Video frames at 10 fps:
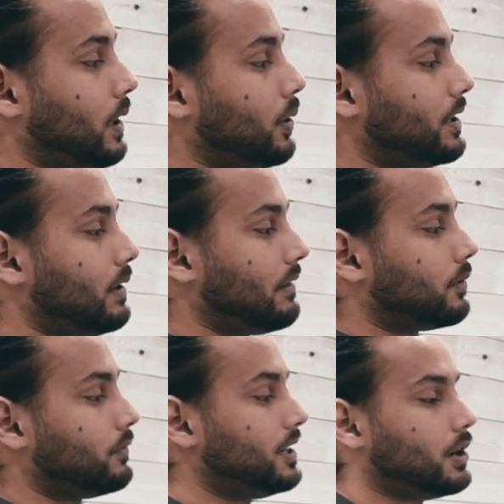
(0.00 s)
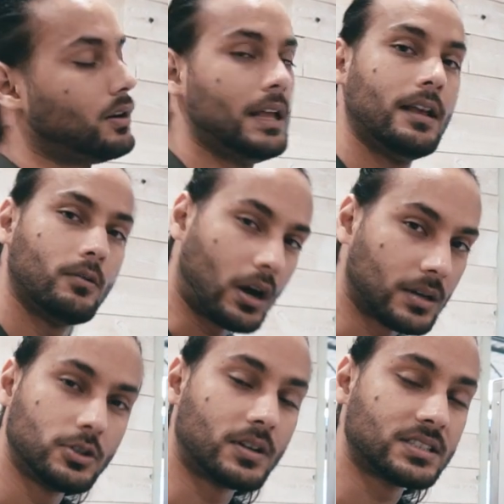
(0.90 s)
Okay, you have a video.
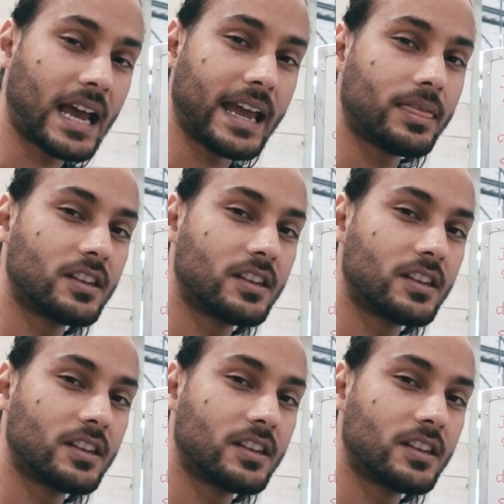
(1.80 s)
Welcome to our site.